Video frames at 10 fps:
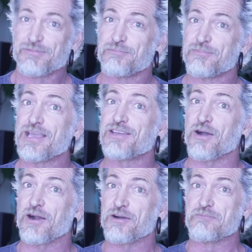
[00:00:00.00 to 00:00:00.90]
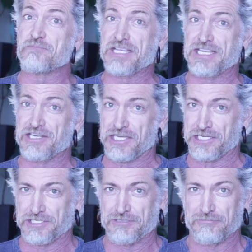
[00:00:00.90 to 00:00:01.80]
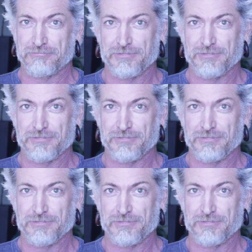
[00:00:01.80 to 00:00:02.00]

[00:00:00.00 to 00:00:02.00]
Men are meanies.